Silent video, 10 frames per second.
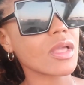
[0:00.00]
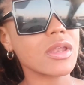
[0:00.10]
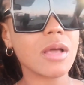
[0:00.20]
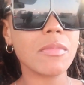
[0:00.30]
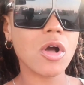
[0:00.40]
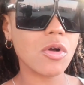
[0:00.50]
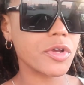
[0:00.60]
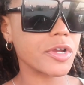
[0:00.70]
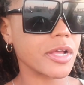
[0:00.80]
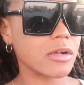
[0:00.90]
that I'm
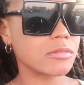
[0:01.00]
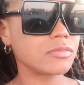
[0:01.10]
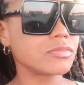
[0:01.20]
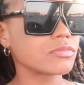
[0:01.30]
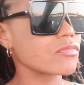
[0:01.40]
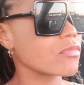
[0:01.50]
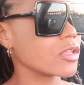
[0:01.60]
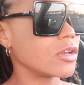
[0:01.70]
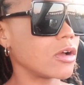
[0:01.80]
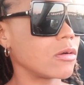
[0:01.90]
older now,
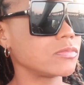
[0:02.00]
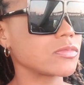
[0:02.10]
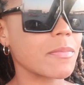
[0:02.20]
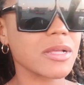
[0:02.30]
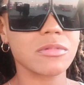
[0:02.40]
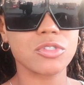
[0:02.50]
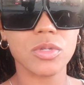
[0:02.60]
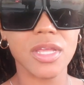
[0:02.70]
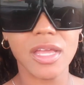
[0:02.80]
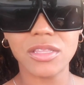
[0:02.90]
you know, I'm about to be
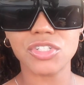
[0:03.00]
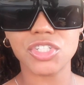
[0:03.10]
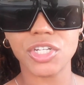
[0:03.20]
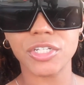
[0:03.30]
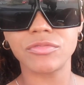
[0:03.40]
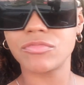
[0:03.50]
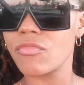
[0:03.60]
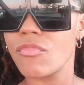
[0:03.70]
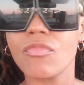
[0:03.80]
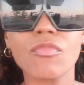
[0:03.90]
28 this year.
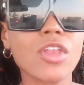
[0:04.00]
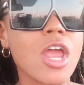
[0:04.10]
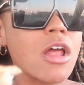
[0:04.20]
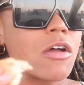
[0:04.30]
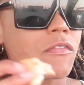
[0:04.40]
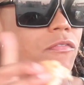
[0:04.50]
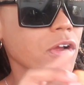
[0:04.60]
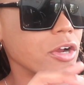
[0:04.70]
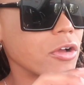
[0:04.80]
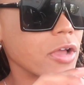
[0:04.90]

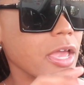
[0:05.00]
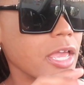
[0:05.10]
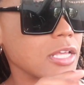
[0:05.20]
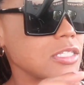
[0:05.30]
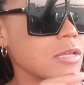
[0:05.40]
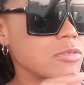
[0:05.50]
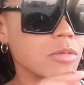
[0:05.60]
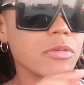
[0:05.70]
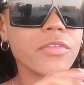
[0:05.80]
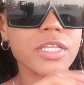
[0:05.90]
Virgo gang,
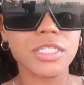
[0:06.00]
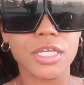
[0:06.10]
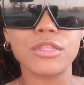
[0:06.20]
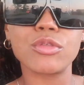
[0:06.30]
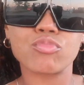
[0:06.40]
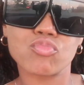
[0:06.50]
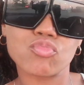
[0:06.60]
September 15th.